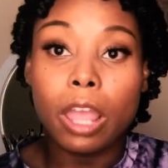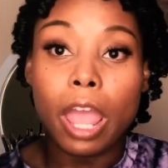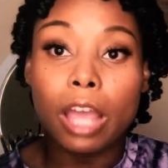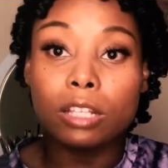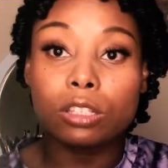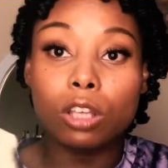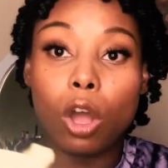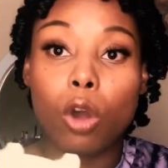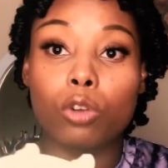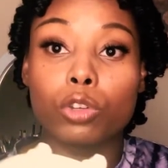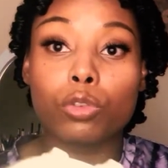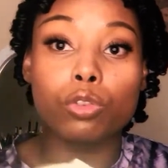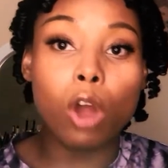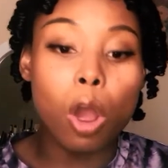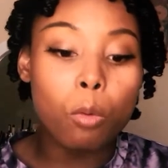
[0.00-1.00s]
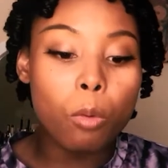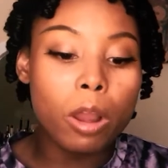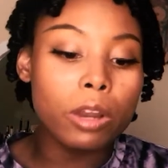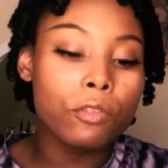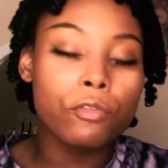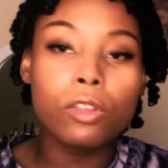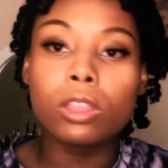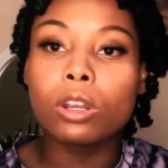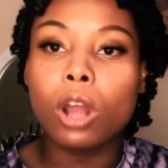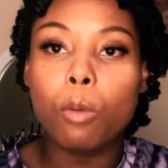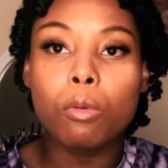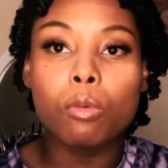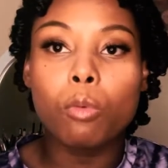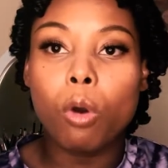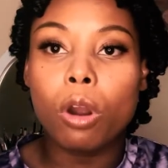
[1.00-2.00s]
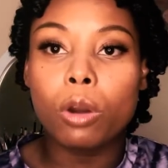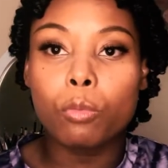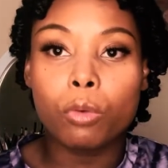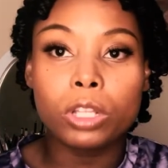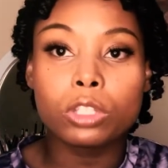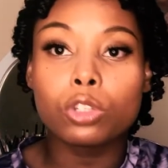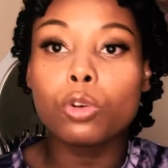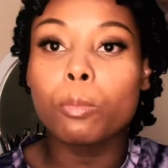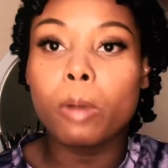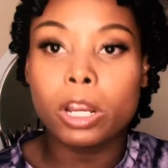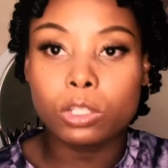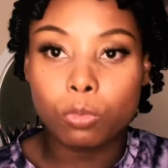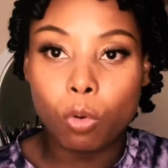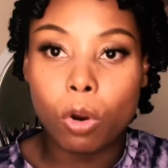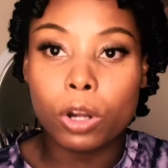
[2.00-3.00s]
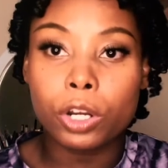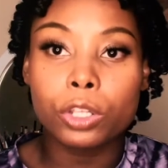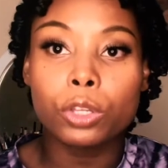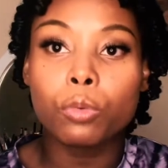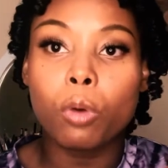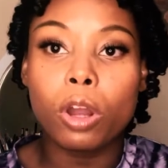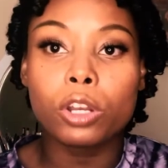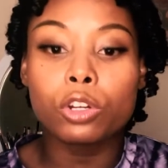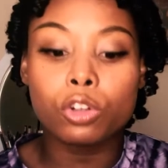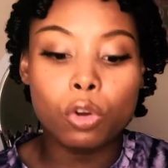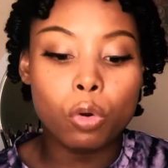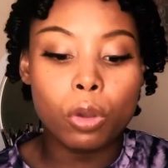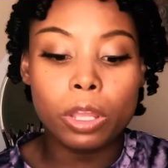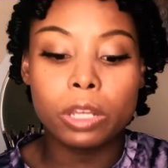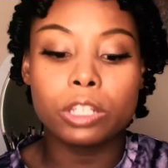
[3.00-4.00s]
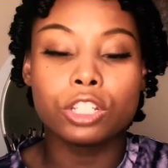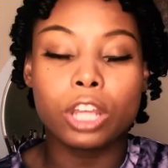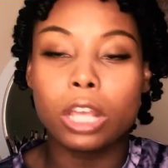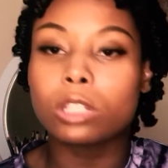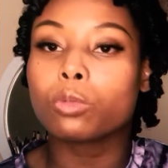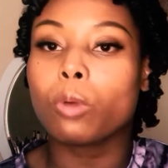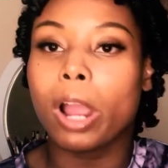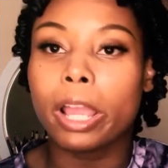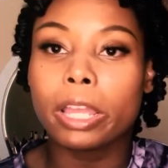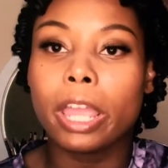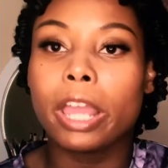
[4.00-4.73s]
And so you don't want to fill it up with water, with too much water. You want to do it just right.